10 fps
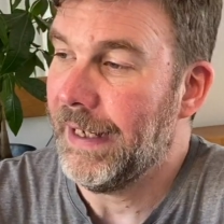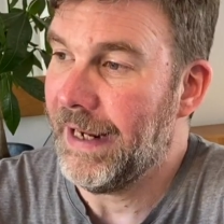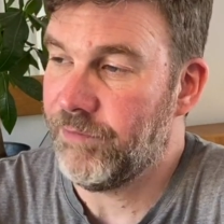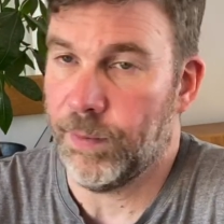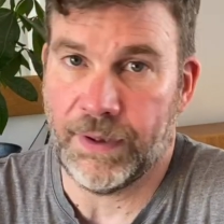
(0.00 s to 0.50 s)

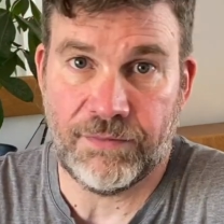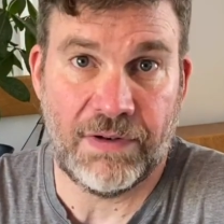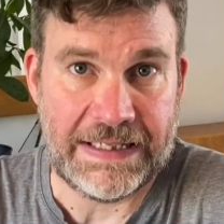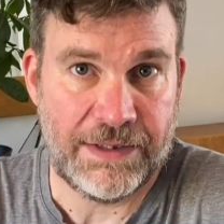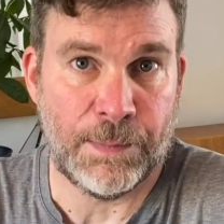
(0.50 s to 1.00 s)
everybody
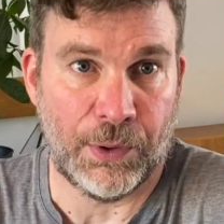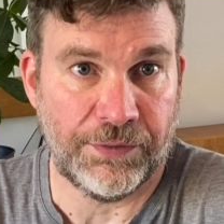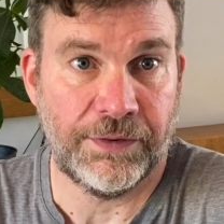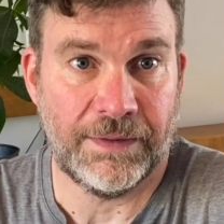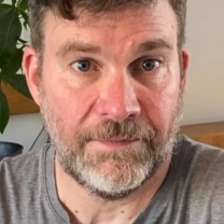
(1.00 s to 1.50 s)
reads
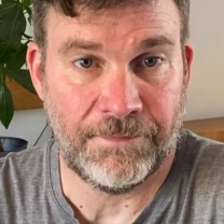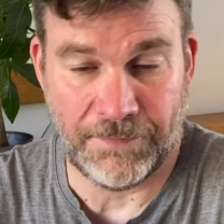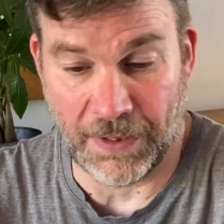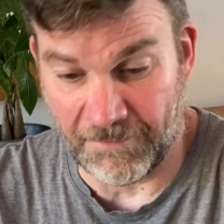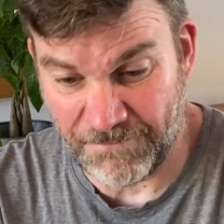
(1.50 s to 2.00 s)
books
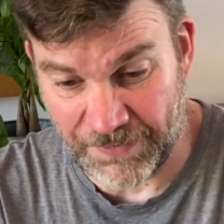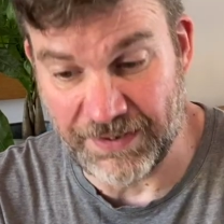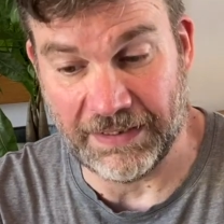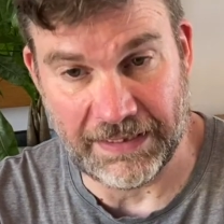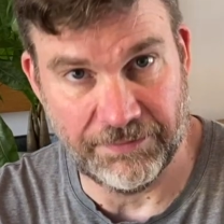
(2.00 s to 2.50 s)
you know,
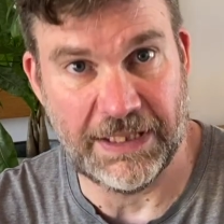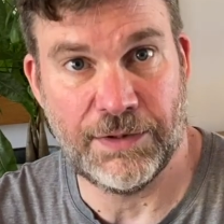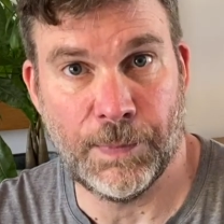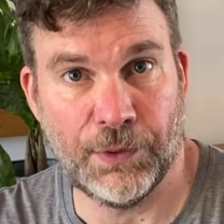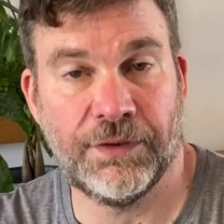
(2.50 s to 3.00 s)
physically
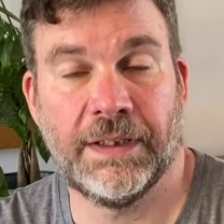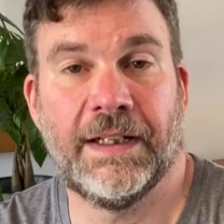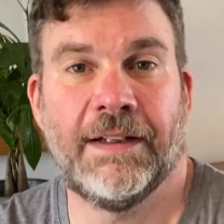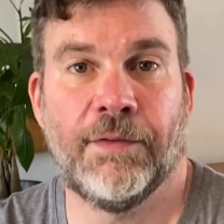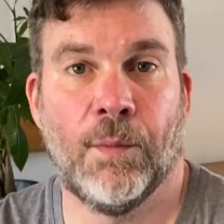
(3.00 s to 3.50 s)
reads books in a
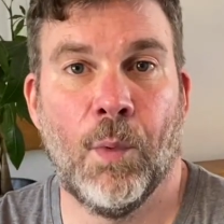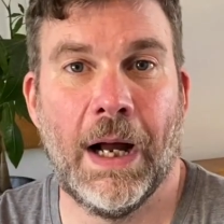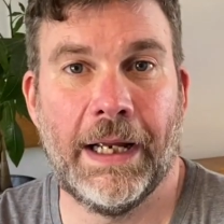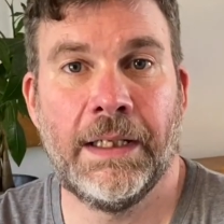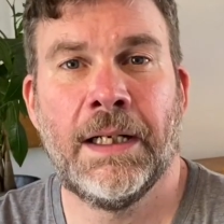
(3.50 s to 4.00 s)
different
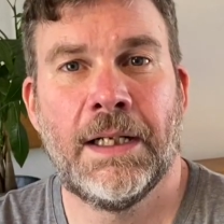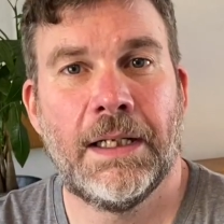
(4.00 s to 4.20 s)
way,